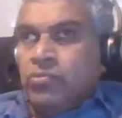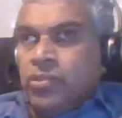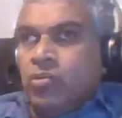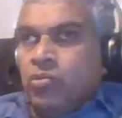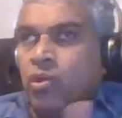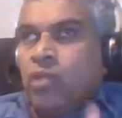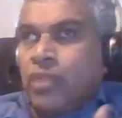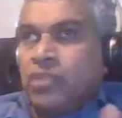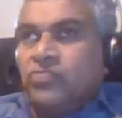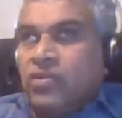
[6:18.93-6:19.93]
without going
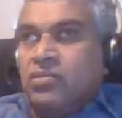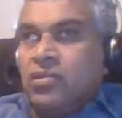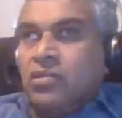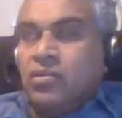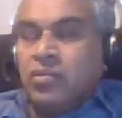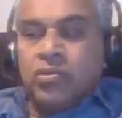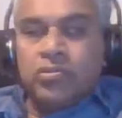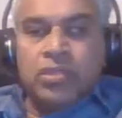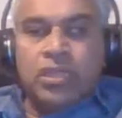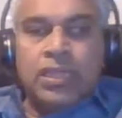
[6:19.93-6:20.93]
much further,
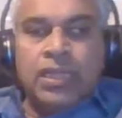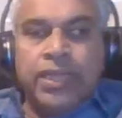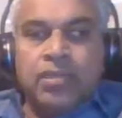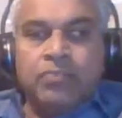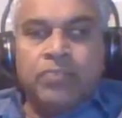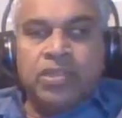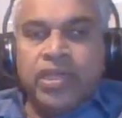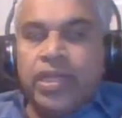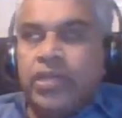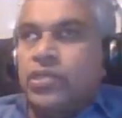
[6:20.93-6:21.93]
because later
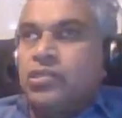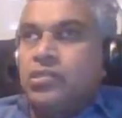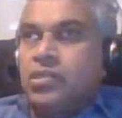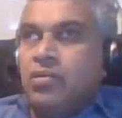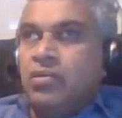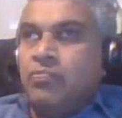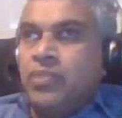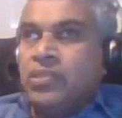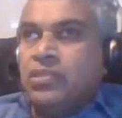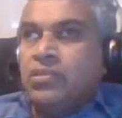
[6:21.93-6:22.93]
presentations
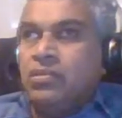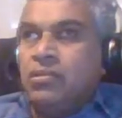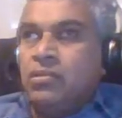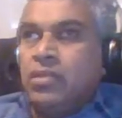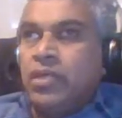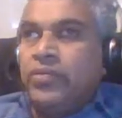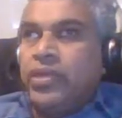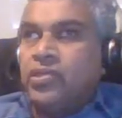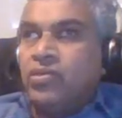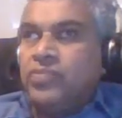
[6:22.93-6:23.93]
present the
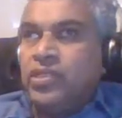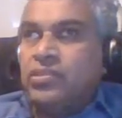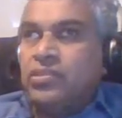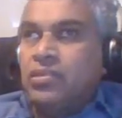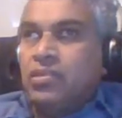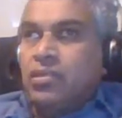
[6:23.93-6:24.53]
derivation of these.